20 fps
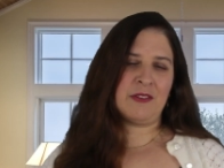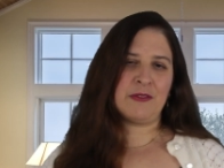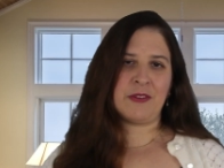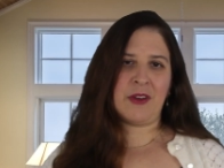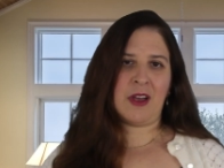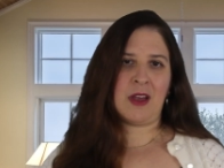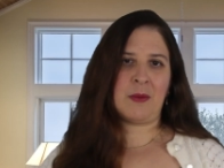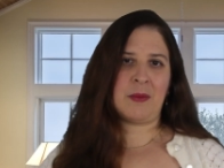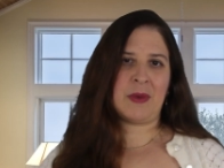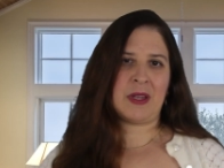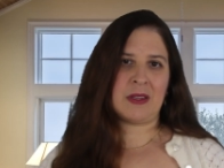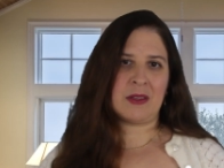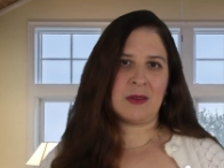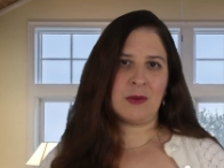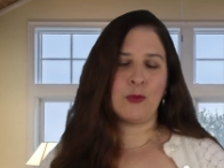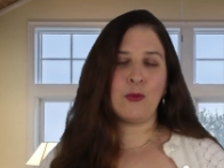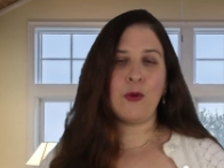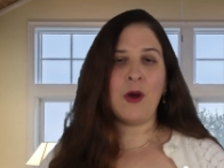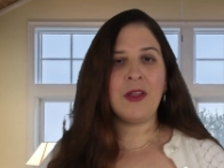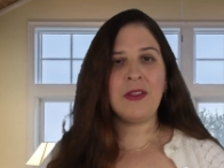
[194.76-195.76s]

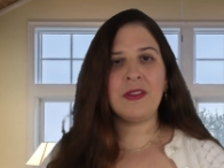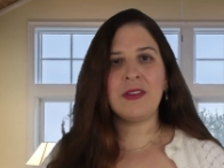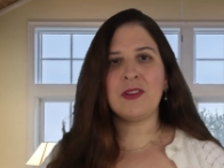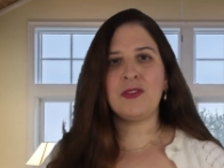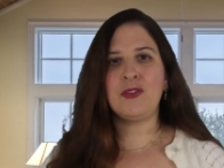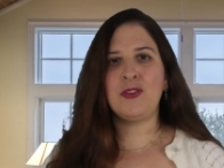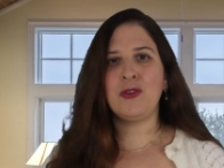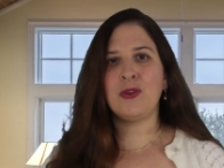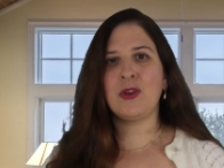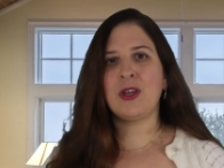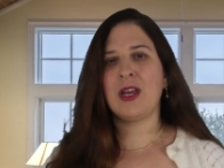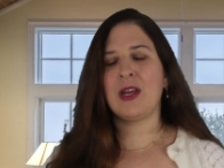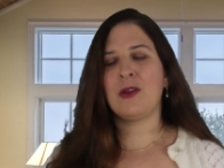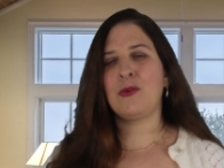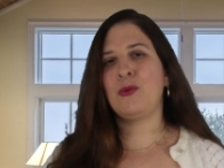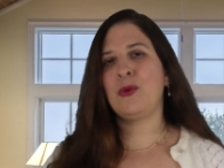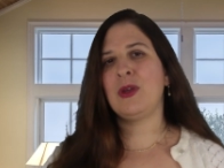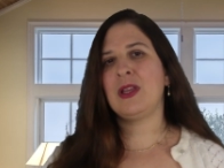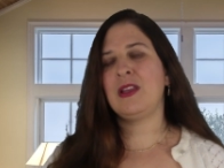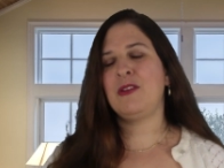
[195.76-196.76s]
environment, one that you
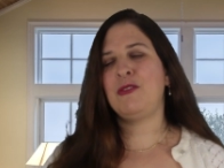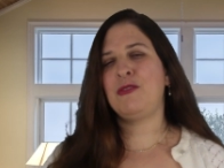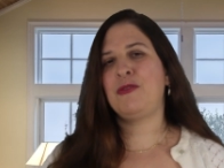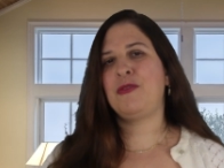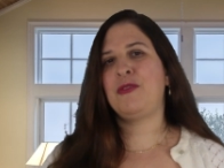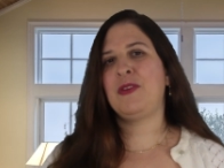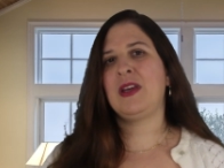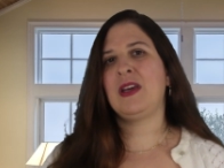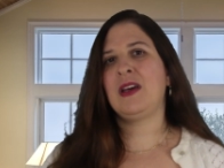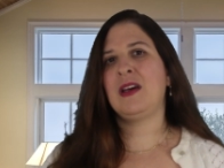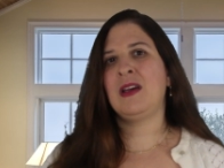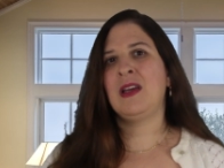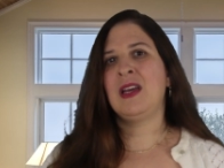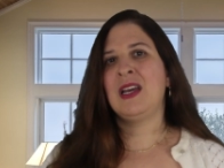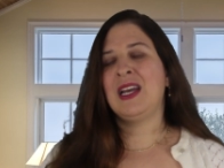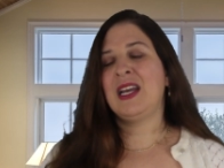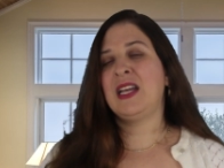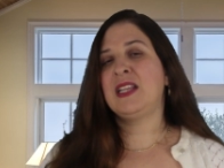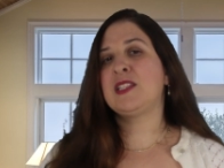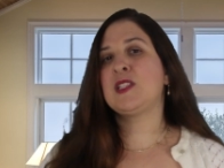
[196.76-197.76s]
can really feel
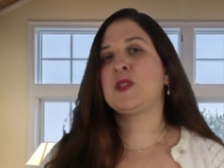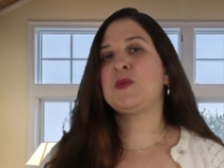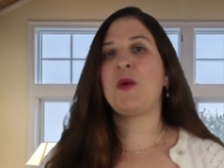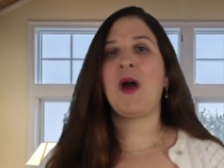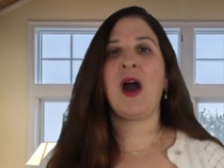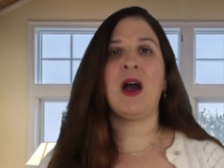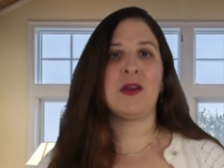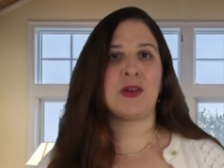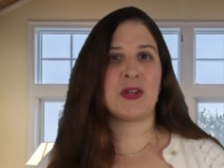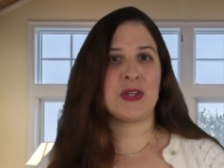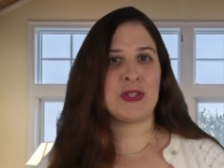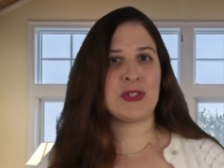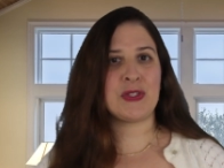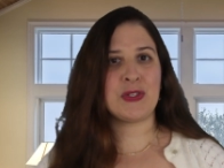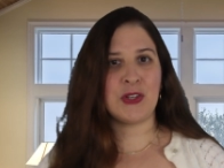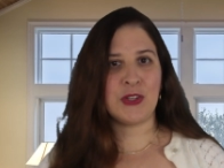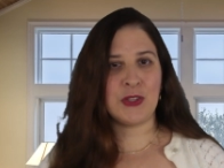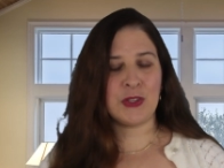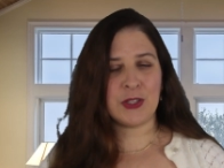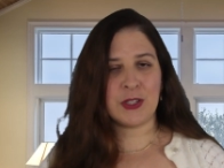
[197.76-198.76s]
inspired
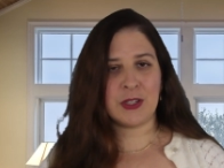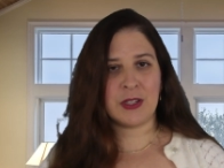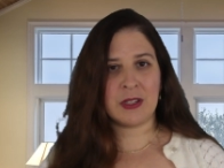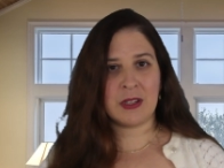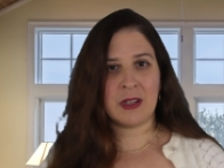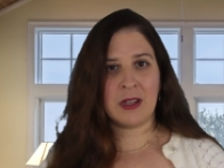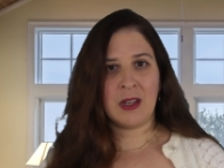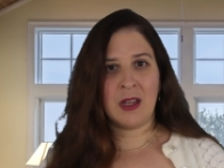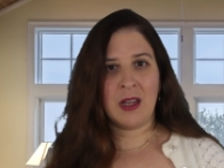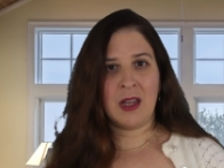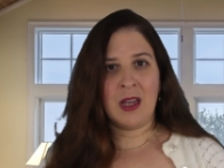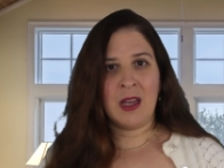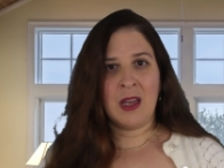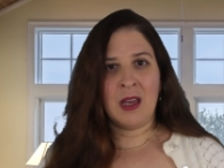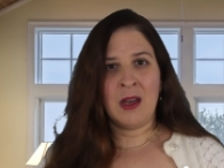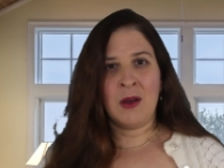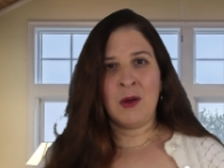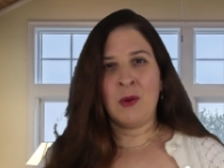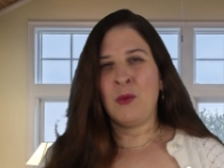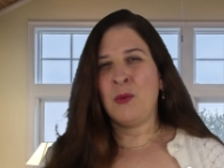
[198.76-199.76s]
to learn.
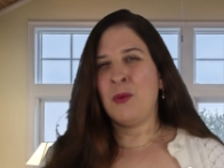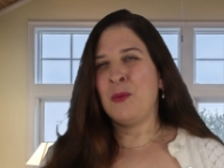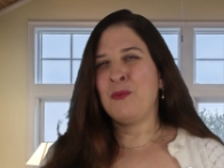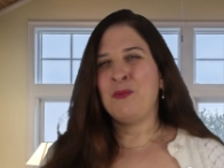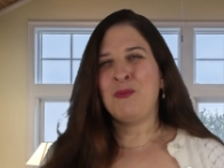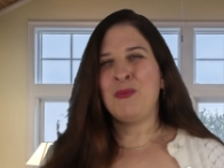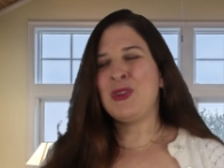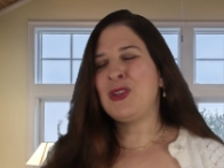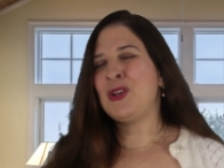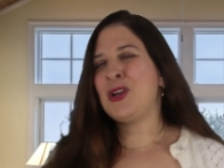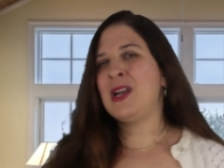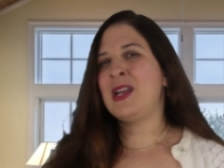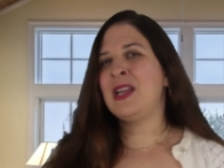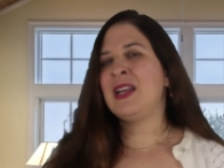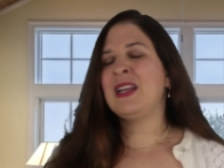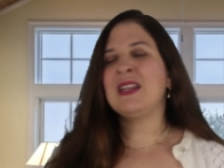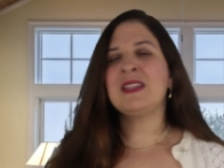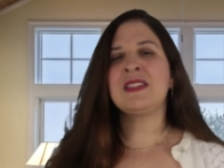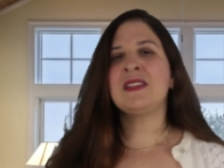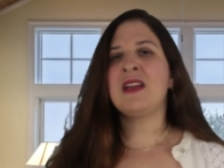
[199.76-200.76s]

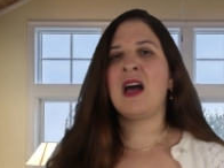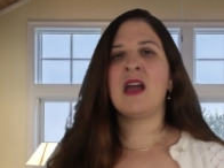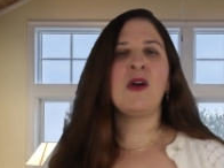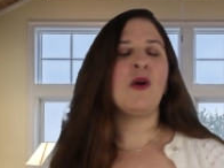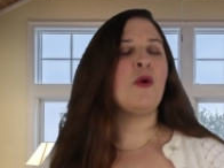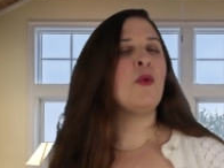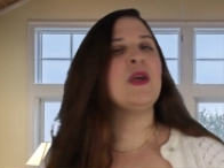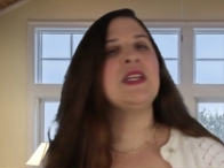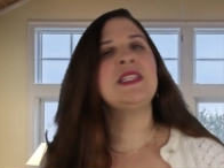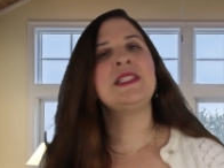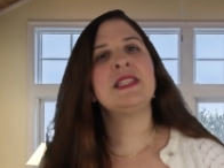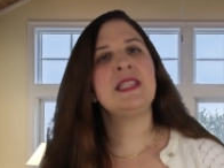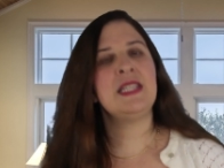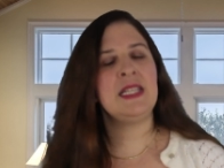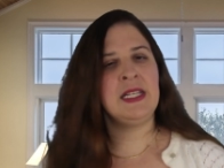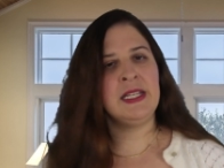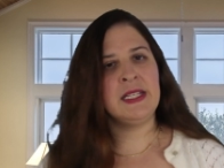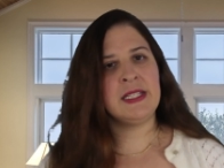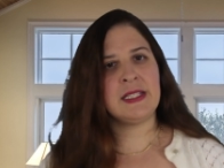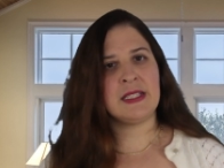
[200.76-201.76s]
Learning is not always
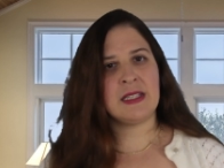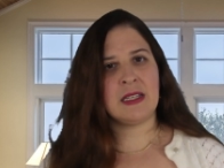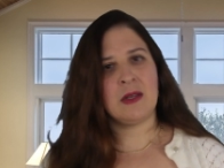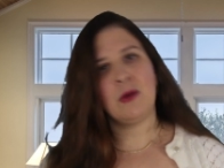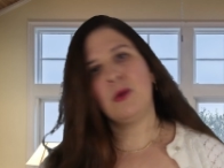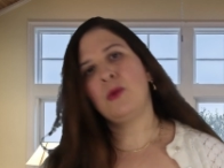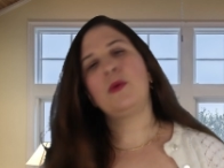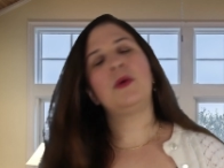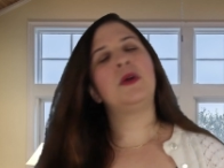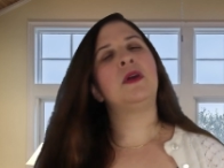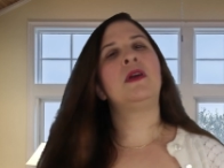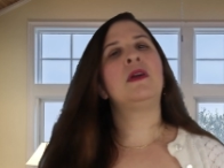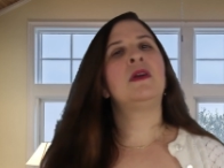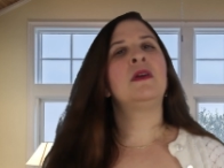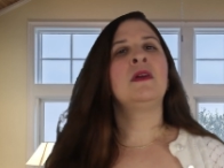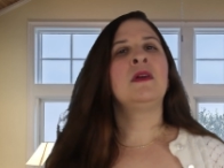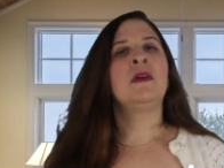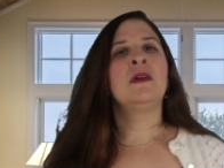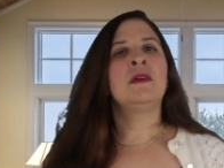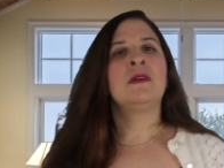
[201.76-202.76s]
easy.
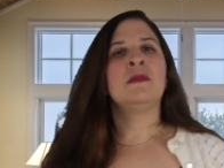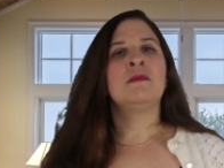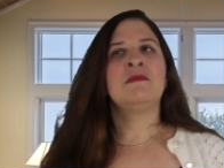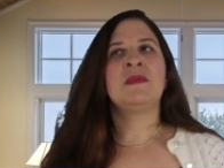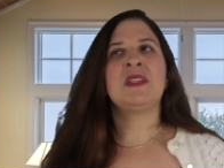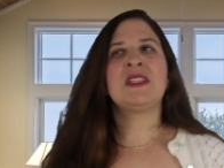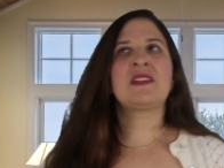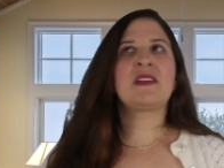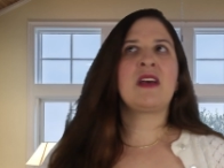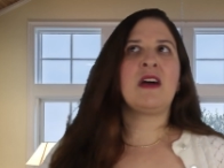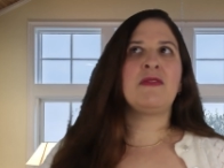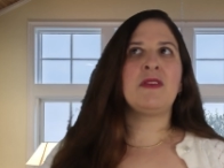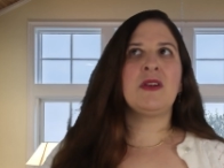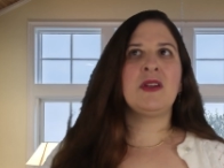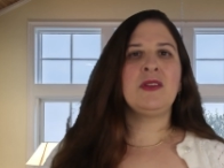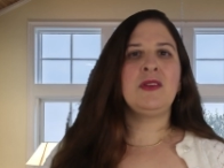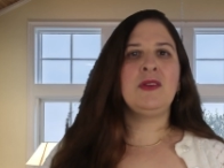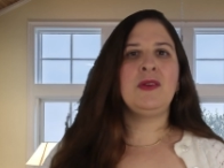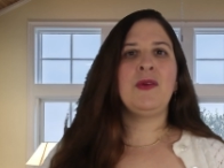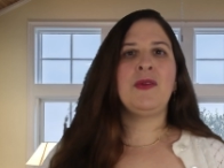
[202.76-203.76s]
We're
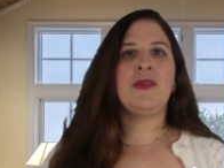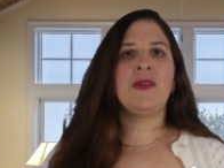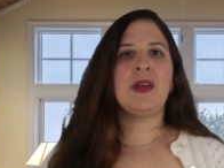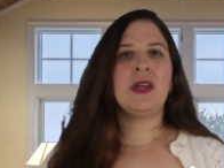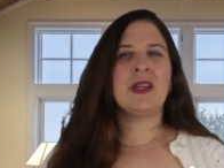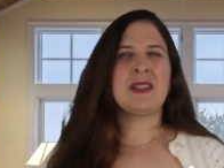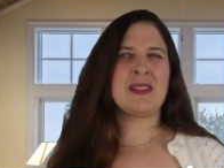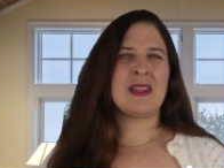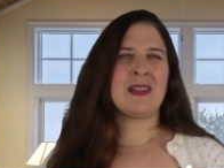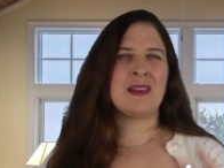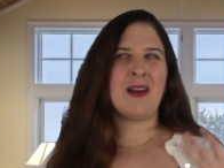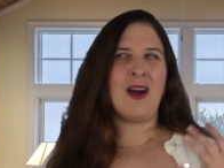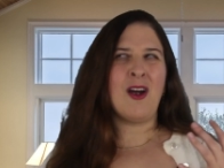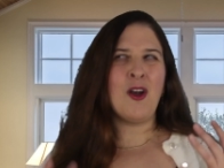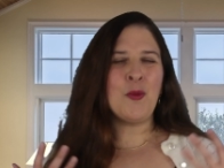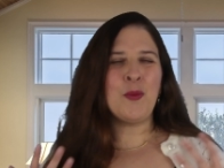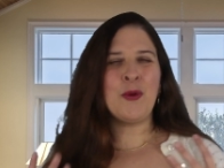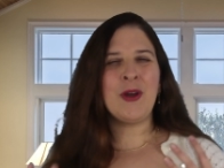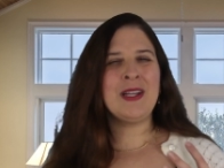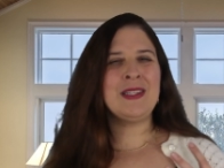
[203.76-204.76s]
discovering new things, and
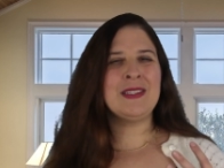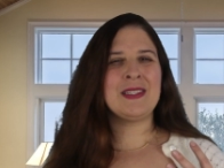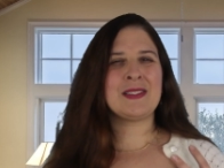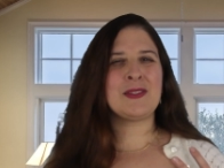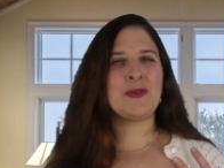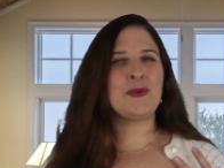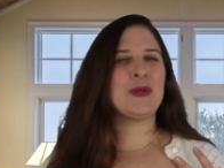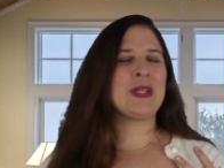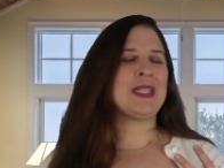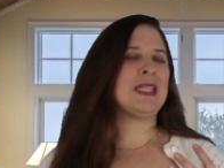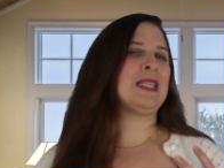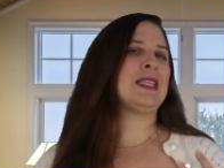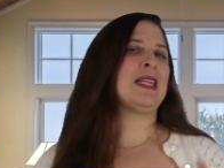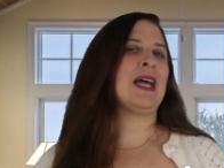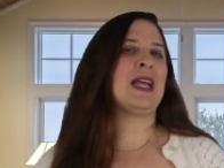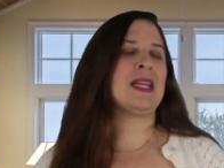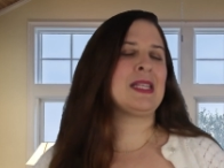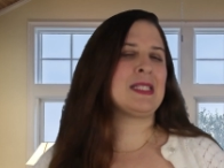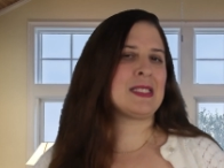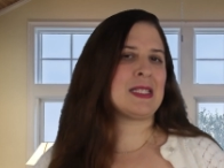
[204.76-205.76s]
our brain doesn't really
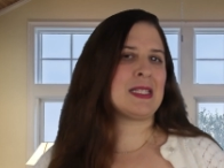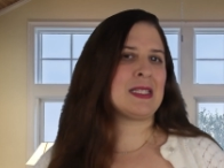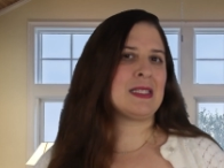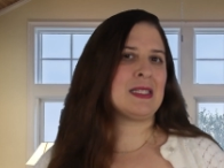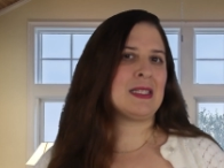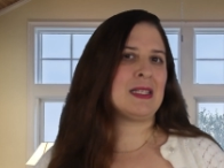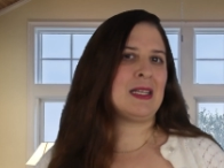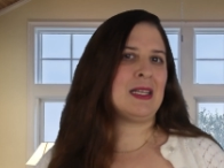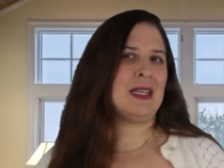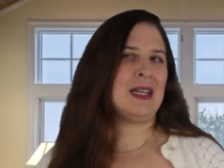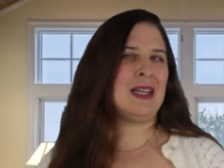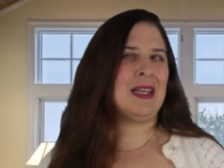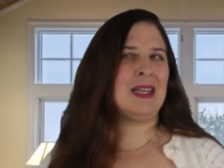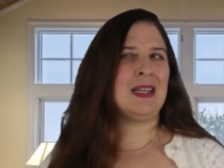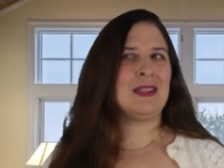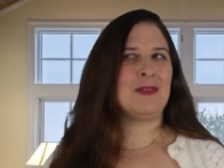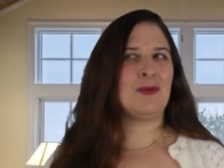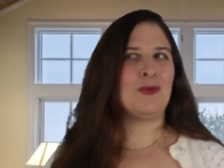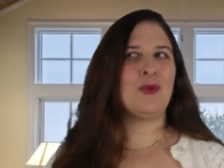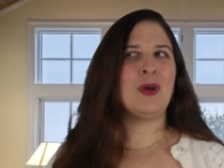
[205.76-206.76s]
likes it.
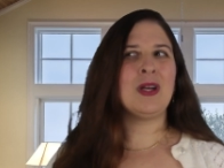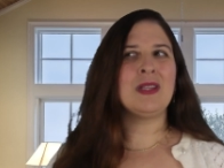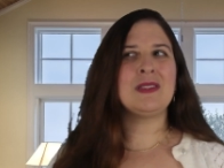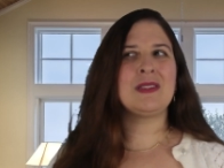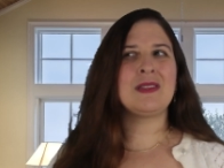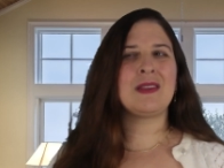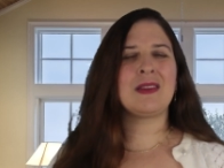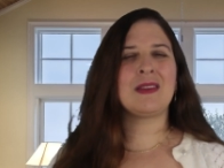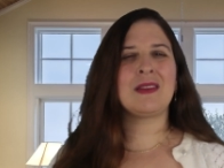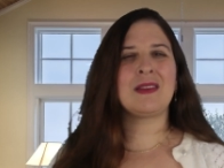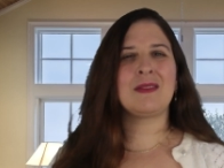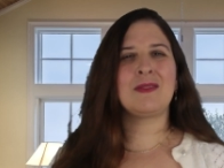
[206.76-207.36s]
It wants